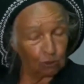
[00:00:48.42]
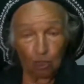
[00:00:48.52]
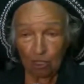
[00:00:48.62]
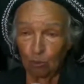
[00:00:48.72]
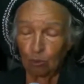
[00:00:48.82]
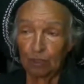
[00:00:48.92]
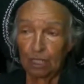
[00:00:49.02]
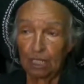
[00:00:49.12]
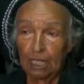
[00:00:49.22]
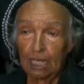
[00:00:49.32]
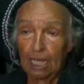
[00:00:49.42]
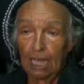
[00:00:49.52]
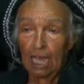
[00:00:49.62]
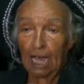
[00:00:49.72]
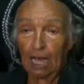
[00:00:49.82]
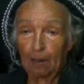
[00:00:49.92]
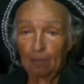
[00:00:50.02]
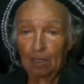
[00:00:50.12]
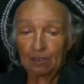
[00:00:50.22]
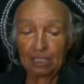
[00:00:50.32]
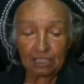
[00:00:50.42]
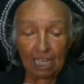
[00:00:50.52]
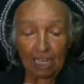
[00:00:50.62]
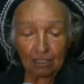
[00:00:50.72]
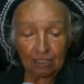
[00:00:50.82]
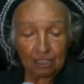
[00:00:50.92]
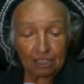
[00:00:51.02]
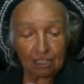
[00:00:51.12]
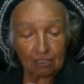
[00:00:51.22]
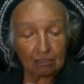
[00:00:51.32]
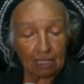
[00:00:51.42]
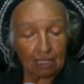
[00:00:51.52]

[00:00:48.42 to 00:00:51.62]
in one movie. Um, this I consider,